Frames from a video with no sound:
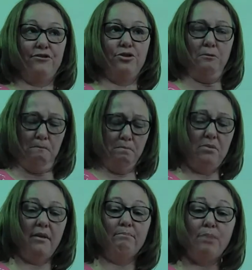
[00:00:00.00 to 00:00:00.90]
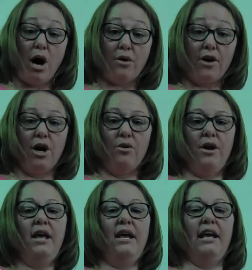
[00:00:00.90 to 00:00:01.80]
to borrow
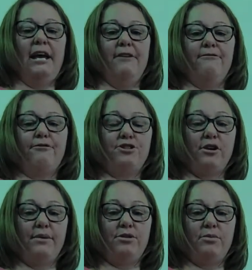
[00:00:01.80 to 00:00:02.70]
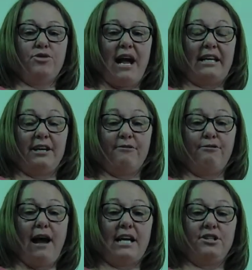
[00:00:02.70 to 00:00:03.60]
in subtracting
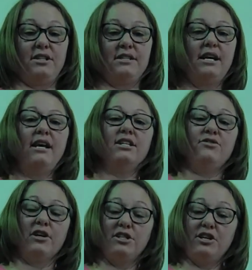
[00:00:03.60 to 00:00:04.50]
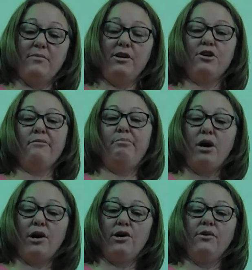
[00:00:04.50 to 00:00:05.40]
fractions. It's very similar to
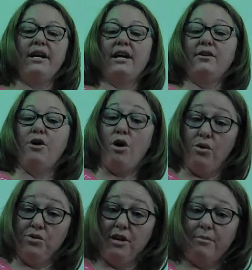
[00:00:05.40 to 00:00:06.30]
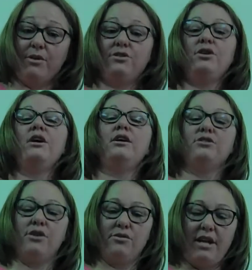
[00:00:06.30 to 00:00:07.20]
borrowing in whole numbers,
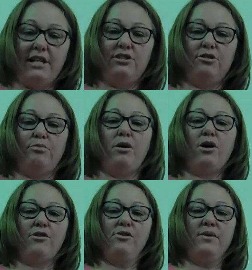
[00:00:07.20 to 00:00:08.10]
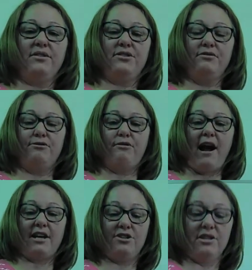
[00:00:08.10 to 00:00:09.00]
so let's borrow with some
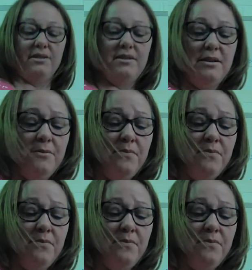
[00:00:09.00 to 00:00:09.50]
fractions.